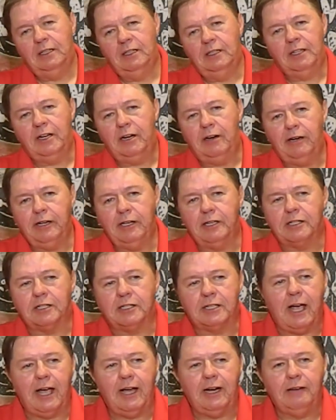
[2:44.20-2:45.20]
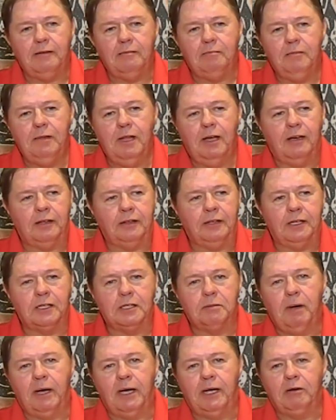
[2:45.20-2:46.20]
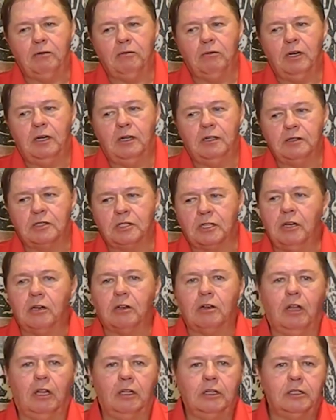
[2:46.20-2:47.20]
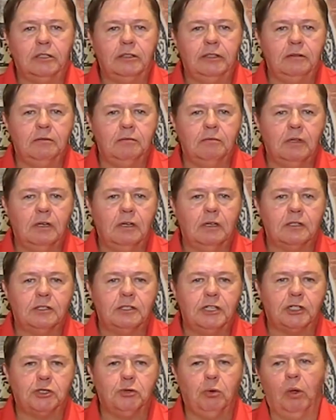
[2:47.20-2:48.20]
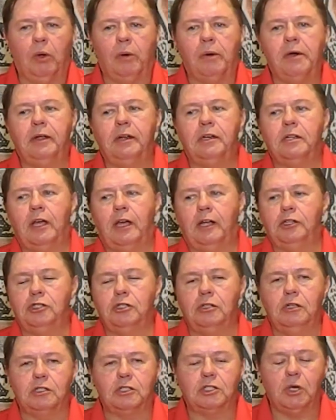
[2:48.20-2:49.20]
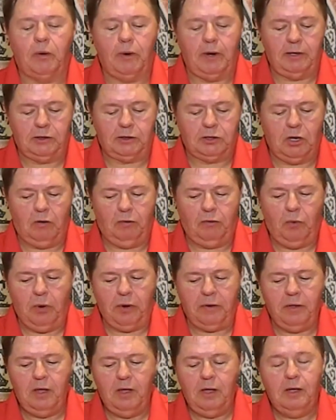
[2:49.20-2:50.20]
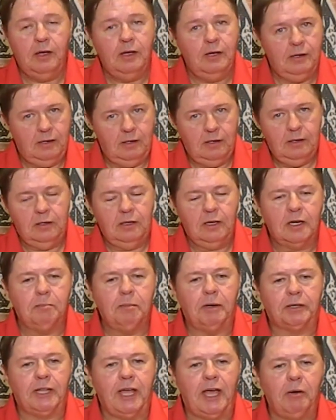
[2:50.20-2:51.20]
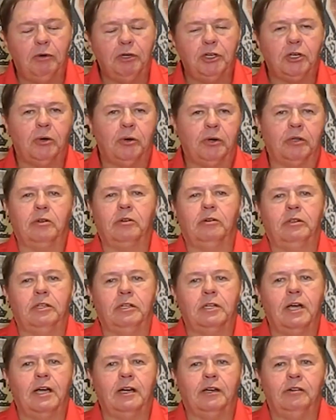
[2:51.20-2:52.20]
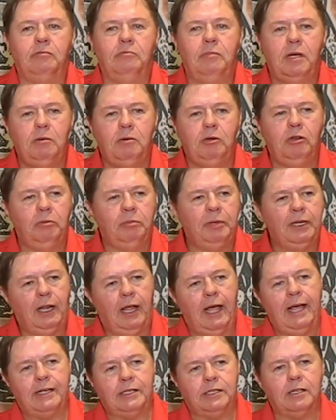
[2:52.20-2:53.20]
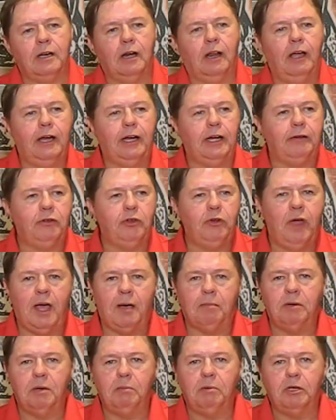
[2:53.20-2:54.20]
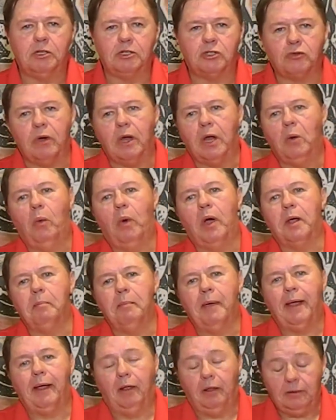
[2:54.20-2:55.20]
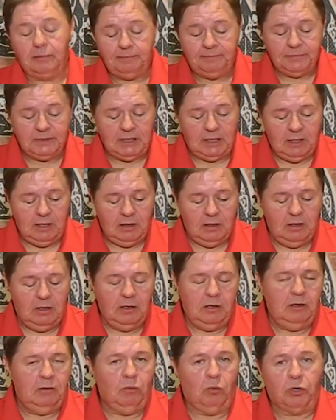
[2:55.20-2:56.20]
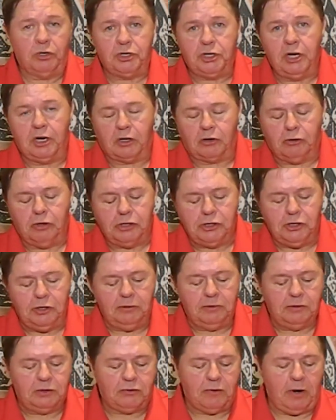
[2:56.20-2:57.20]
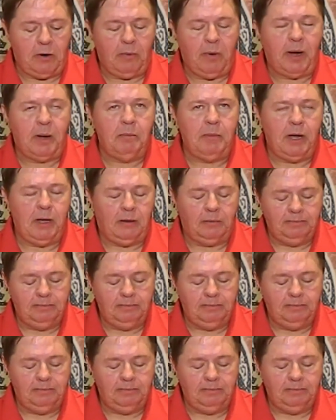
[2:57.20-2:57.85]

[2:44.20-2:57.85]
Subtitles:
they already decide things by skin color and sexual orientation and so on and so forth. Think about that when you go to the doctor. Maybe you'll be last in line if you happen to be a straight white male. Worse yet, a Christian straight white male.